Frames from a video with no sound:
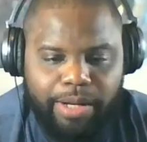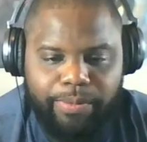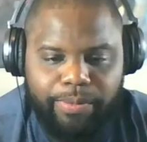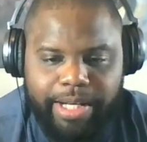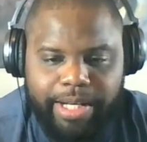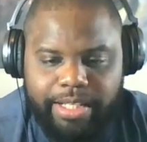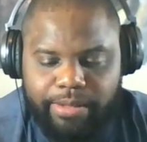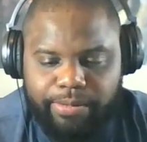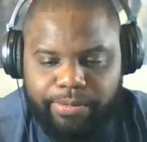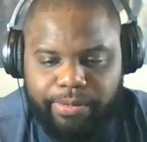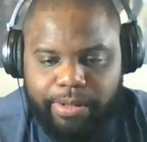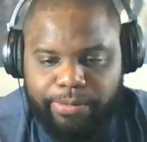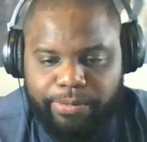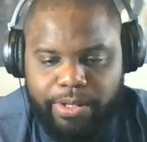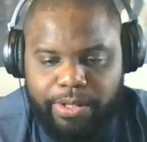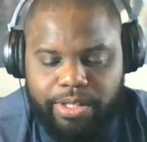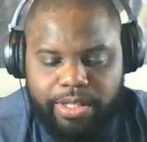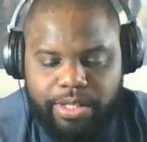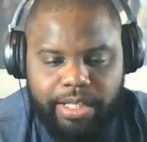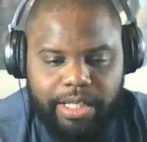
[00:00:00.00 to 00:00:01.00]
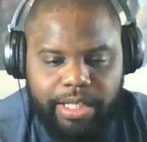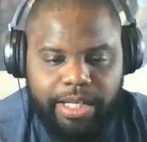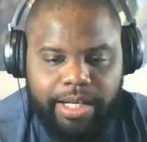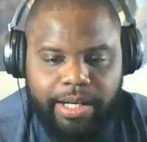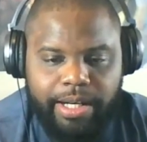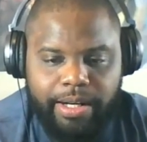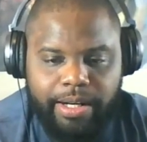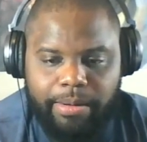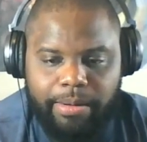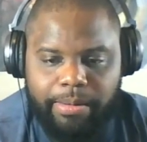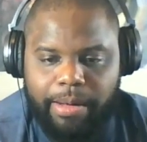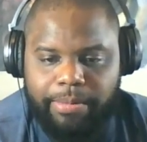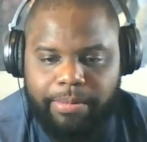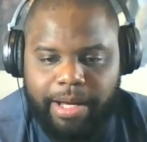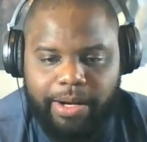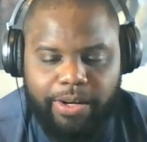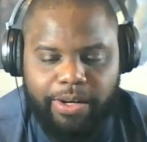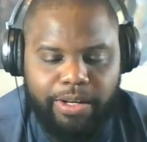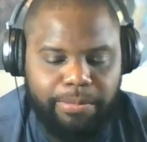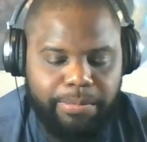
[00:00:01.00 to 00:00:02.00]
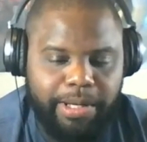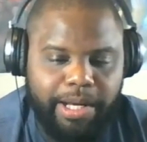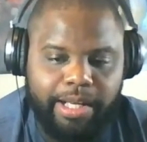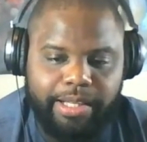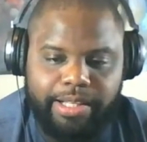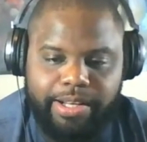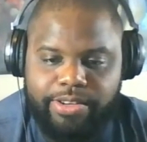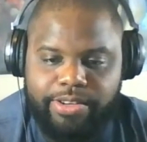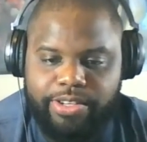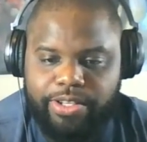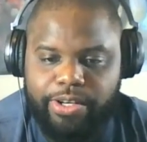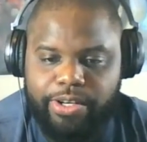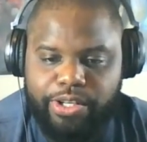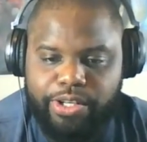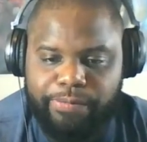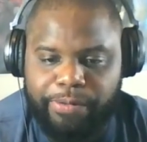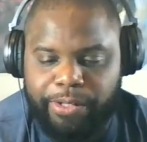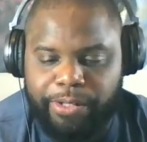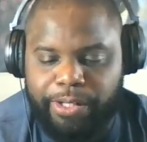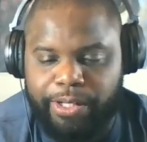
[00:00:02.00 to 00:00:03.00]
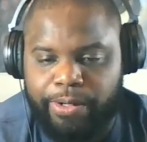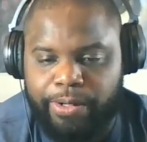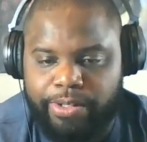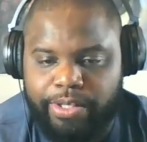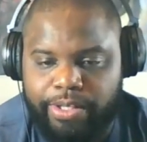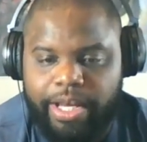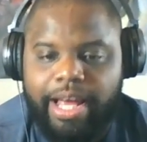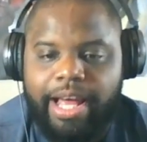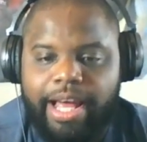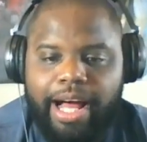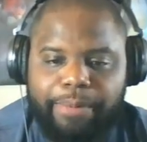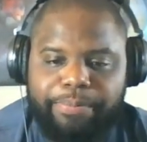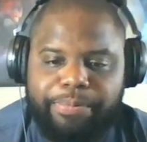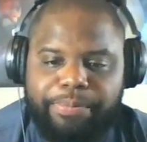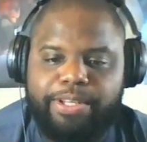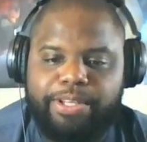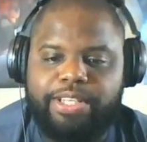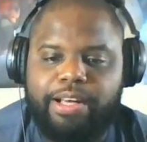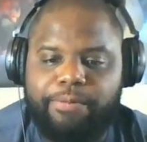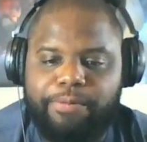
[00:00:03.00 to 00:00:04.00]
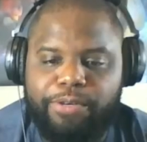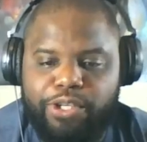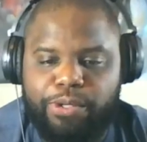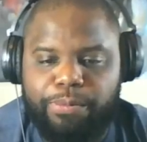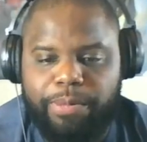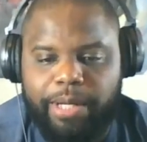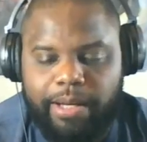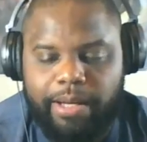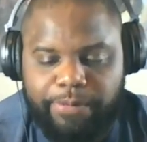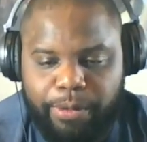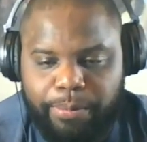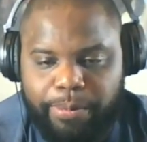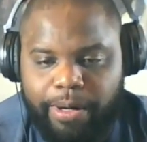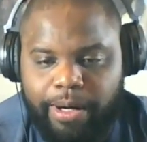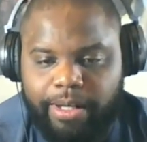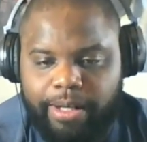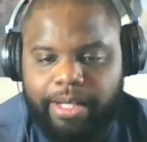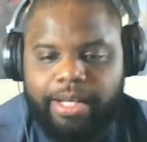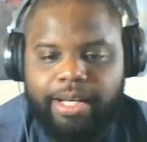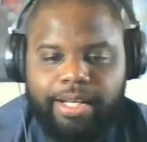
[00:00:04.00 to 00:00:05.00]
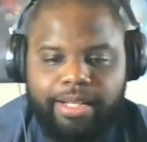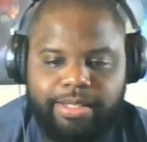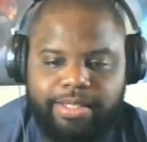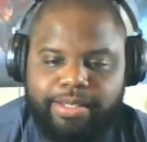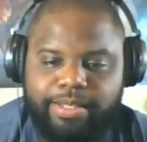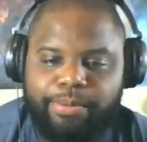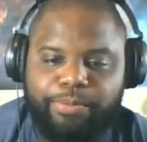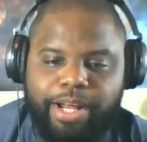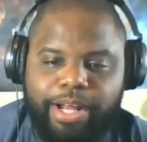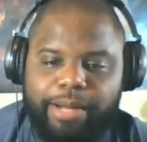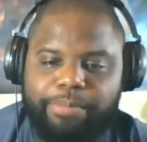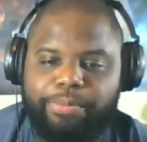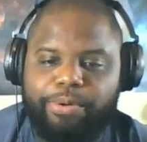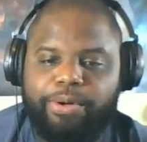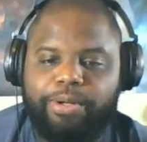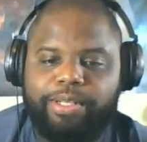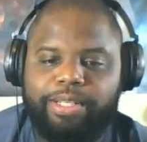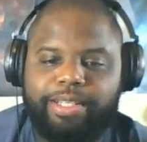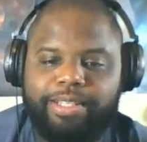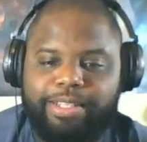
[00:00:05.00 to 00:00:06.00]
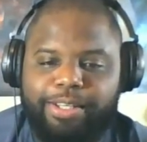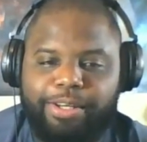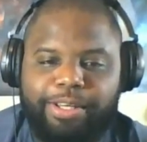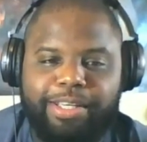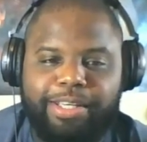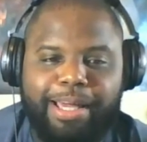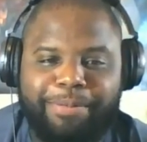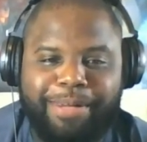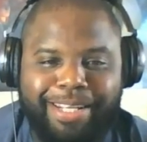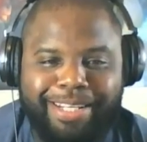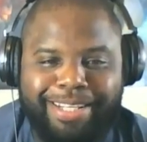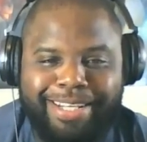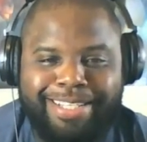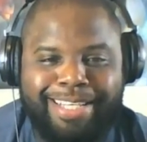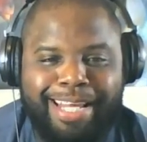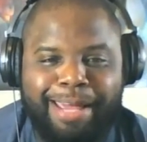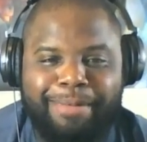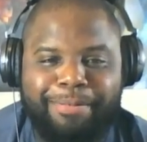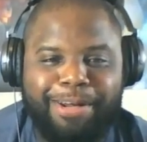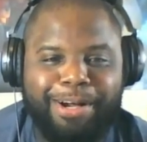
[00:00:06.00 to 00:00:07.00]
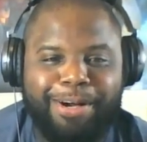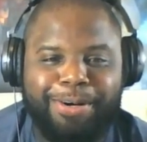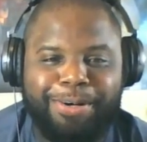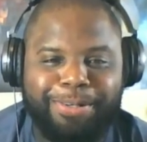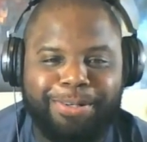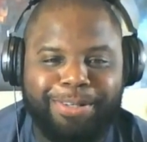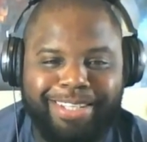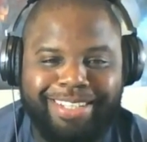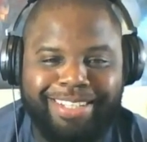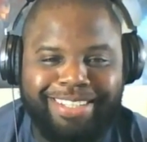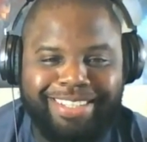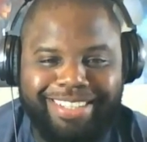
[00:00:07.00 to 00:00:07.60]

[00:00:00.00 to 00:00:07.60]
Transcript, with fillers: can wait till the, the first of the year. I'm not going to be out there searching for codes. How pissed off would you be if you bought some Red Bull and you kept getting the same code?